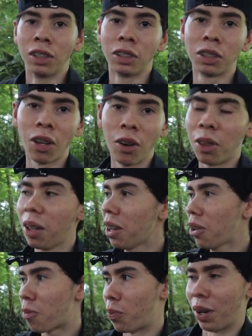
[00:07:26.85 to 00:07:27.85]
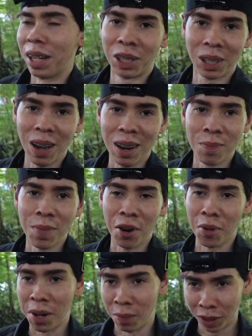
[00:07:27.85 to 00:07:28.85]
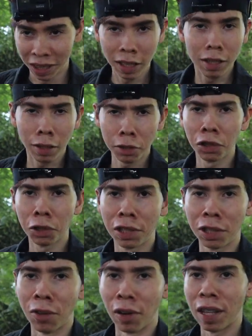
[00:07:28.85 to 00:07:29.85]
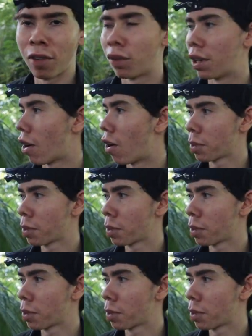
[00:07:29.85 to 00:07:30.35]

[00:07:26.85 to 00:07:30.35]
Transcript: So the little branch got in my way, but let's just ignore that for now.